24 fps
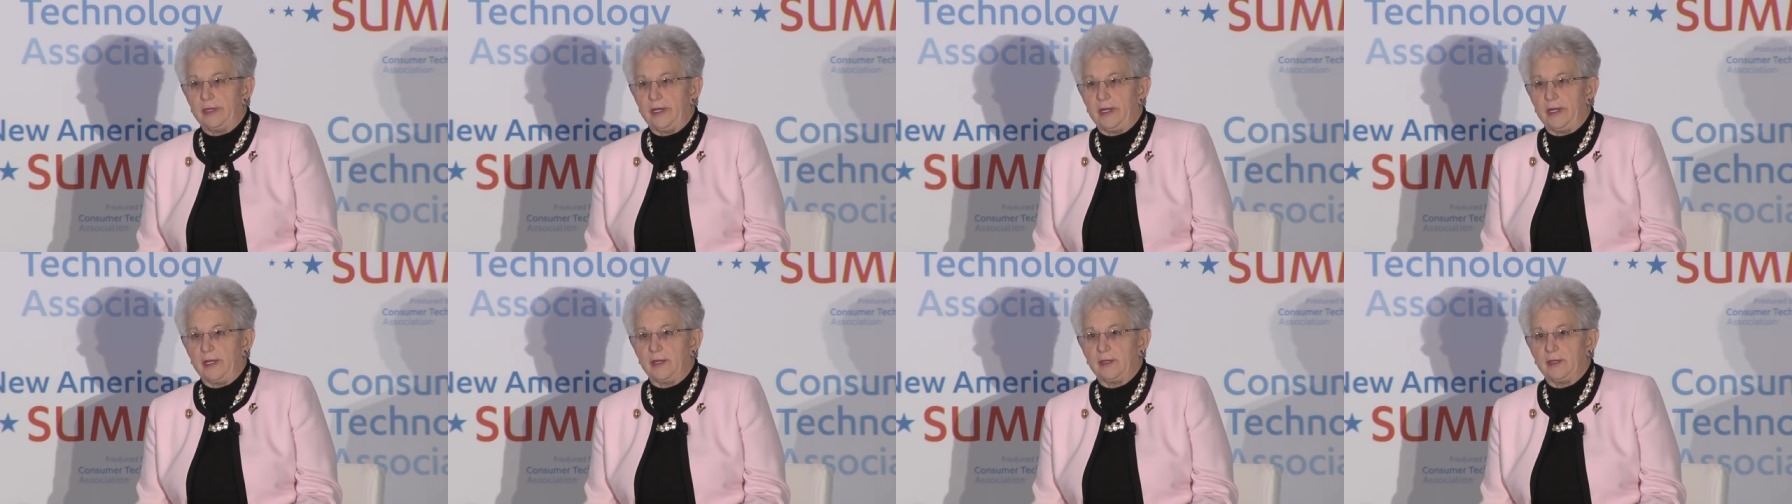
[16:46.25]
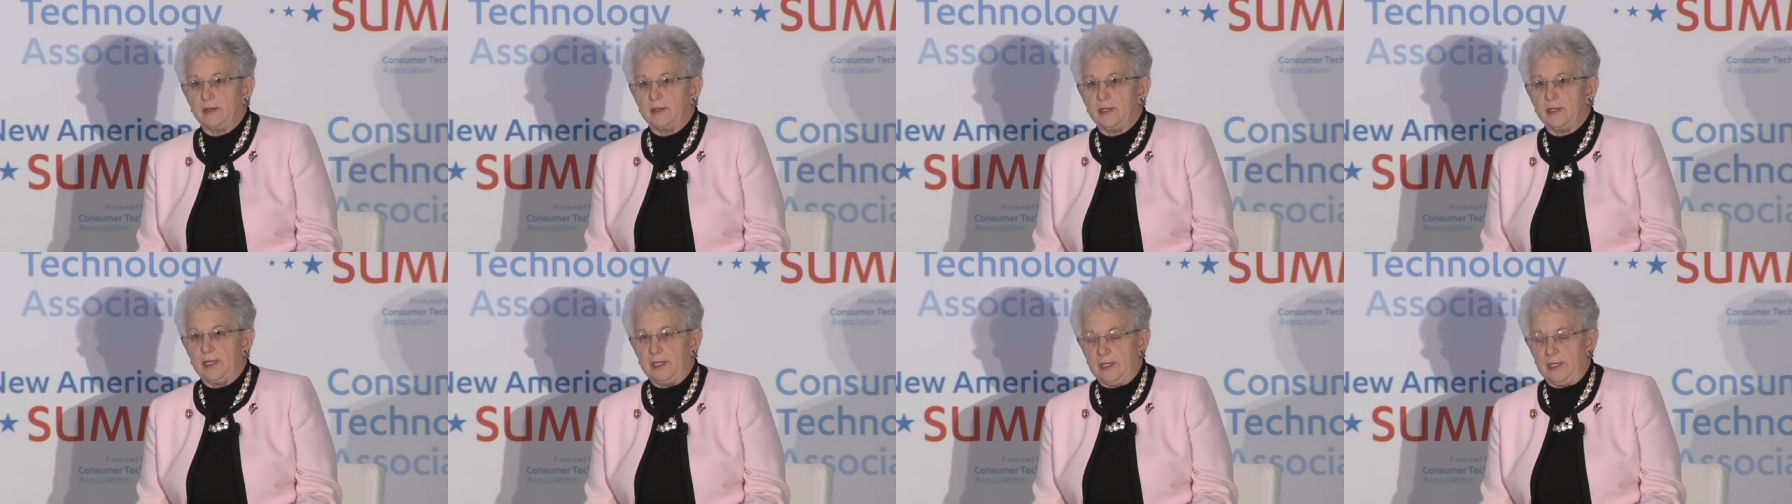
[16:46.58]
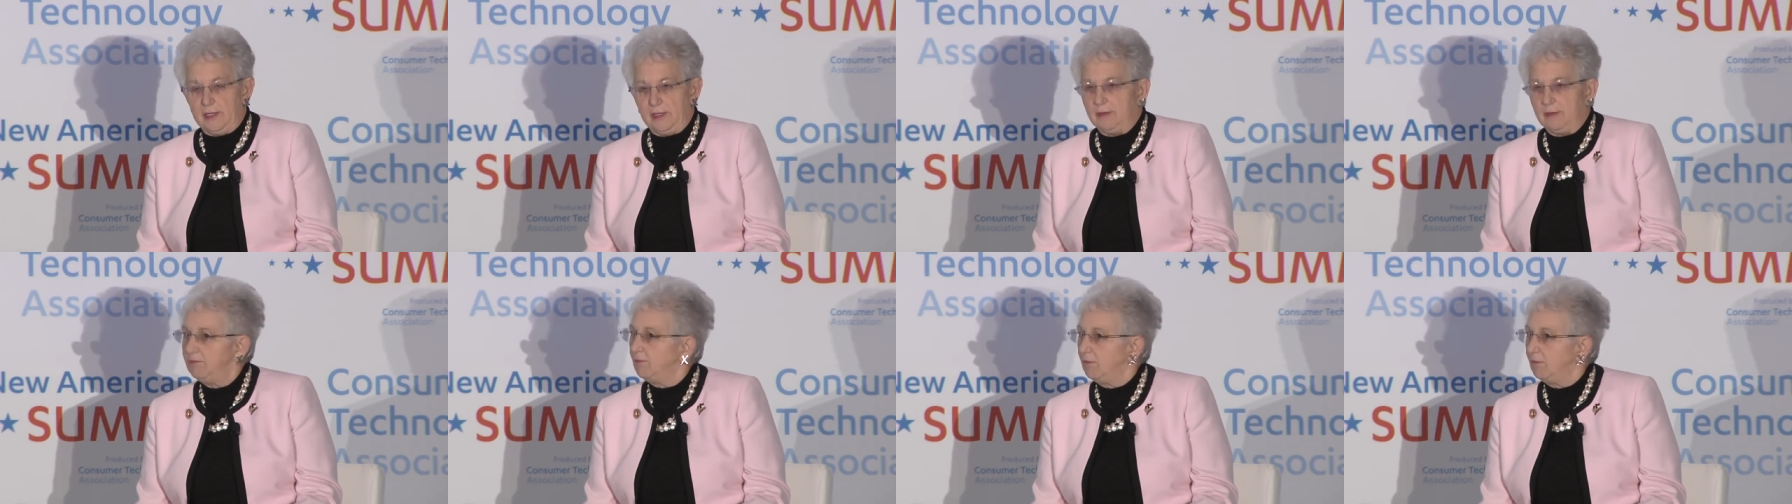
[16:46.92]
and
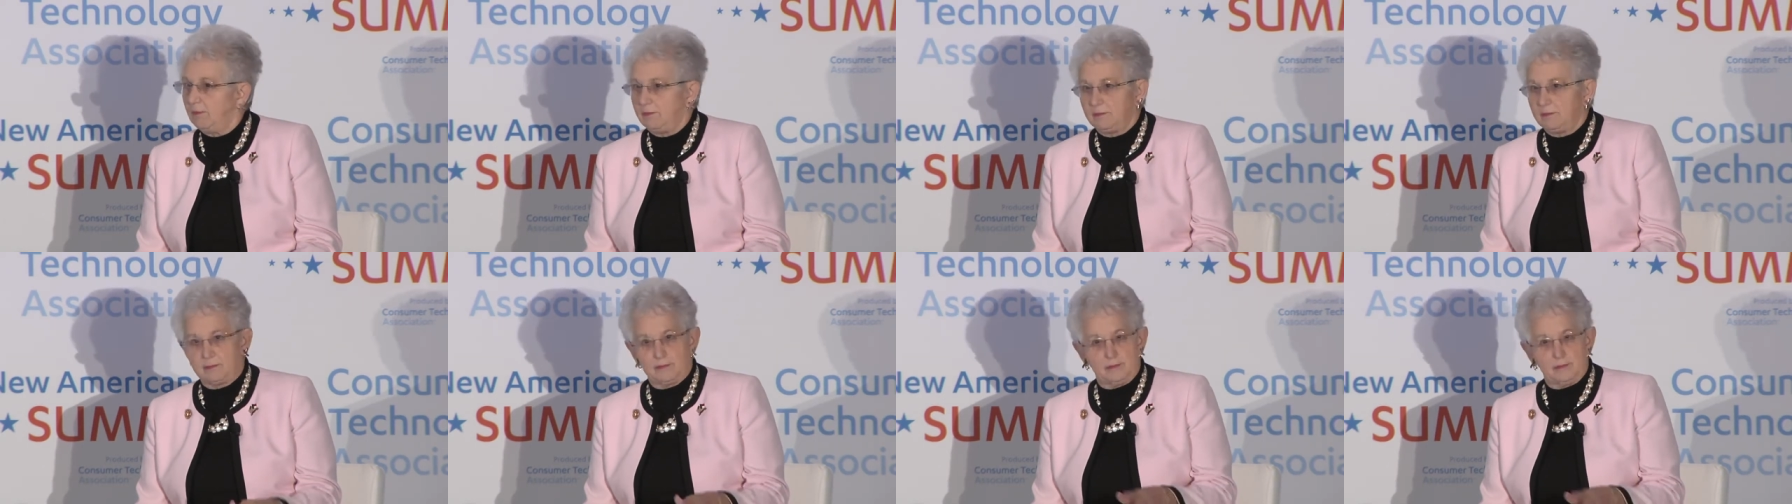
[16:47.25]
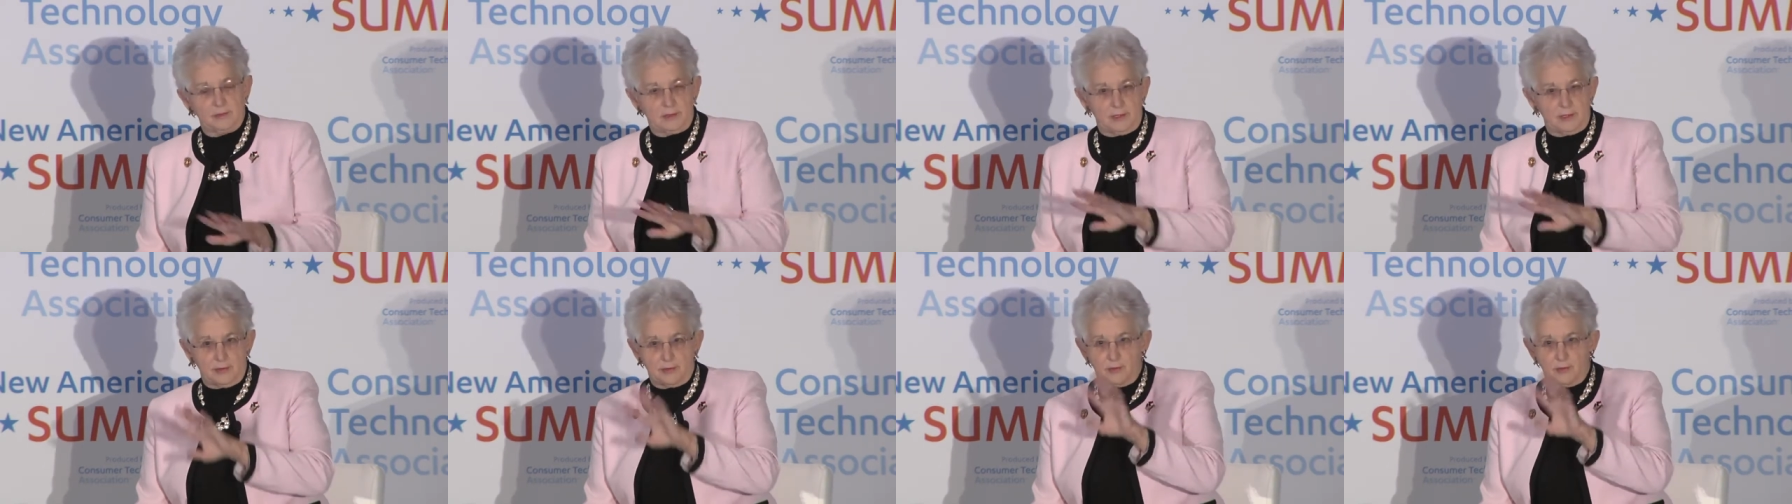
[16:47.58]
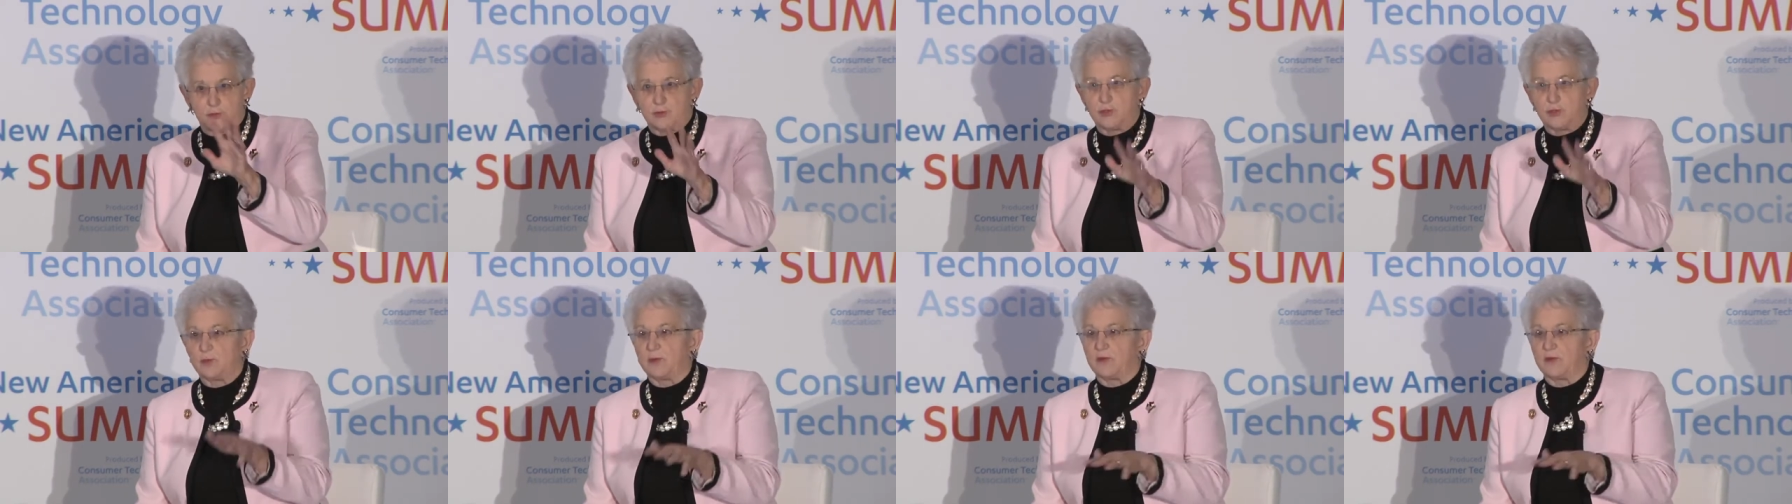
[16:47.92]
he did
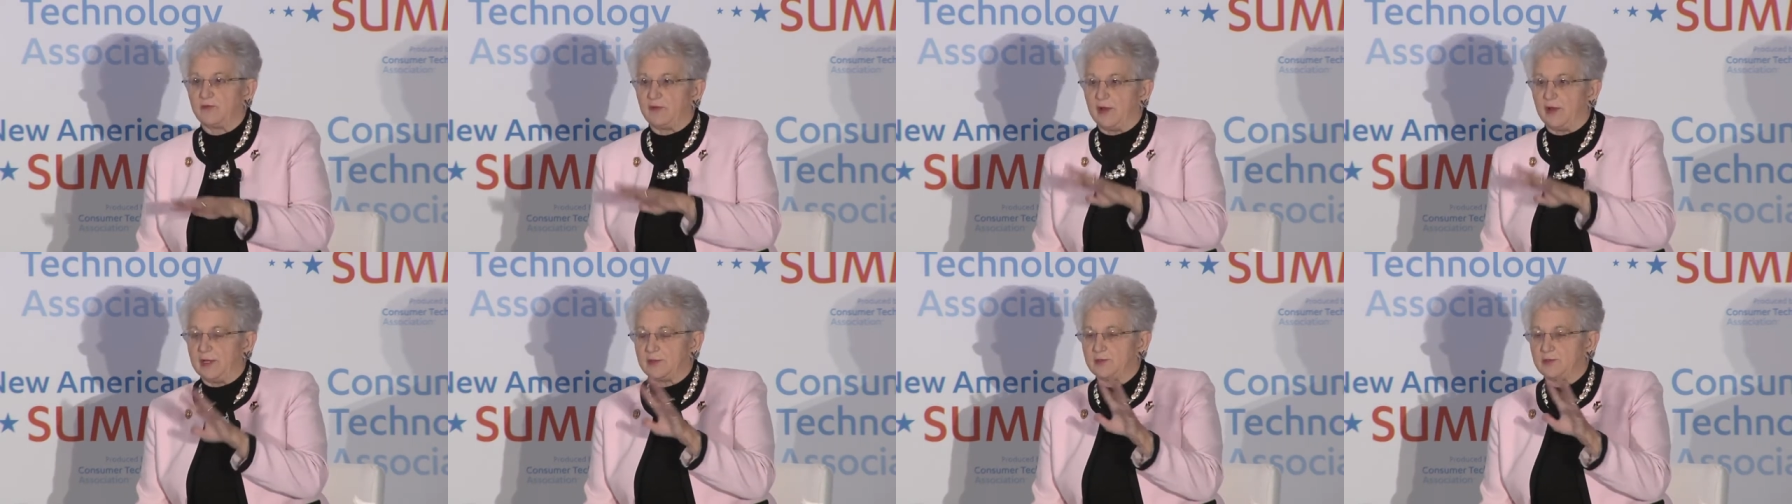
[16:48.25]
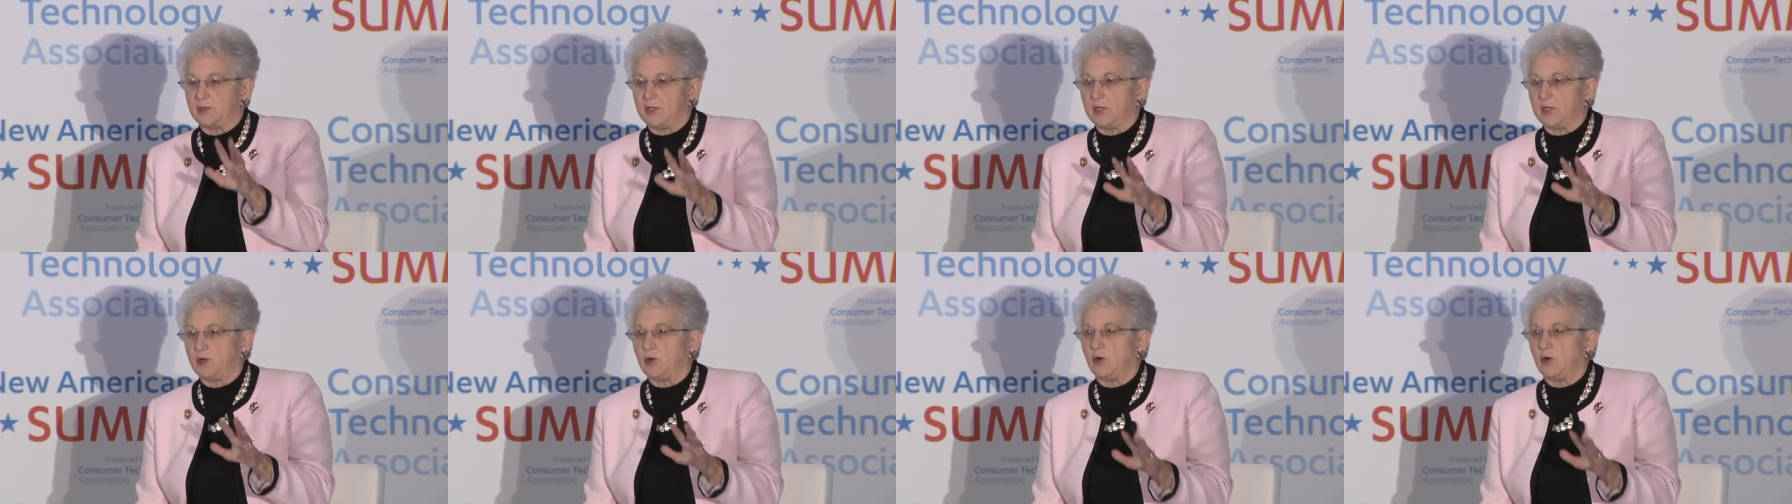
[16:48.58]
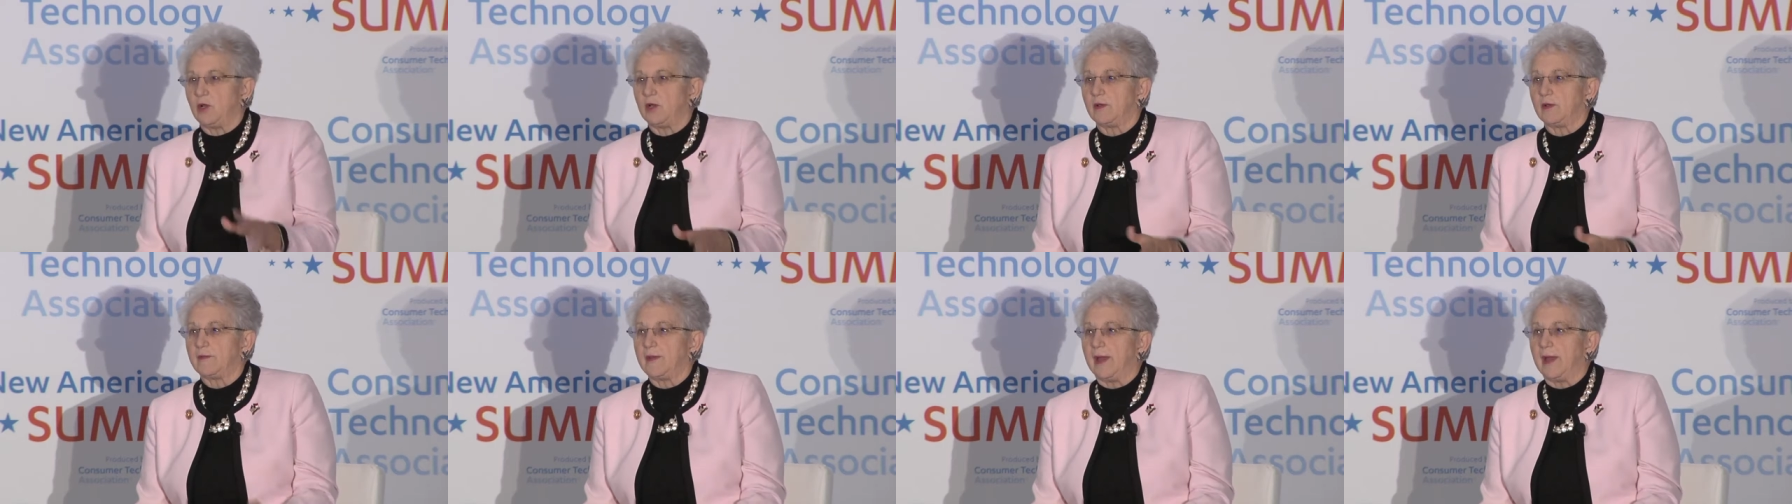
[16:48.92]
the supervising and
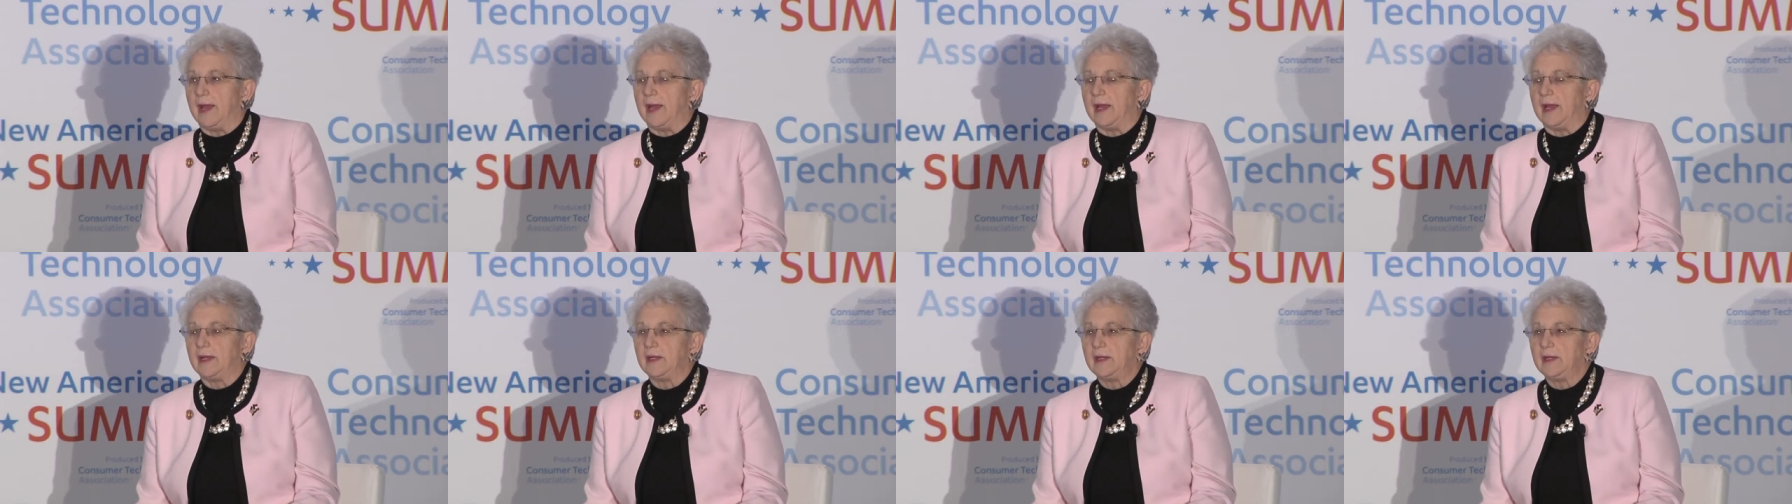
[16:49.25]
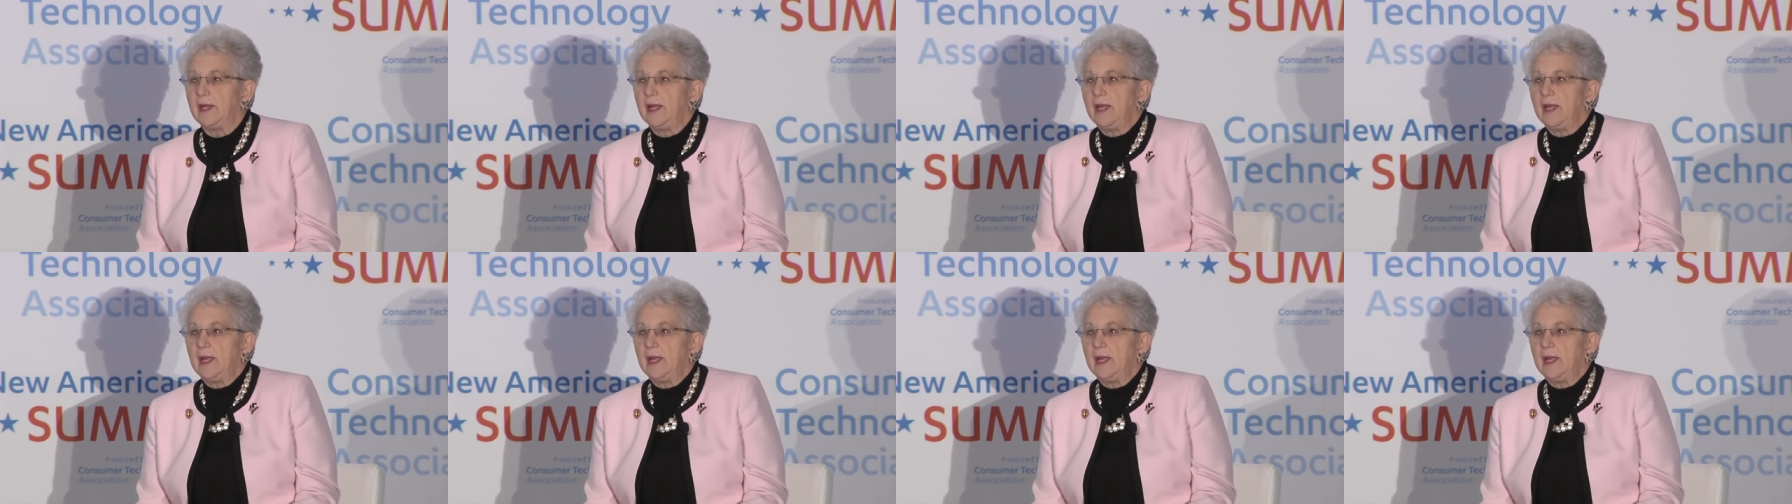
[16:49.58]
all of that.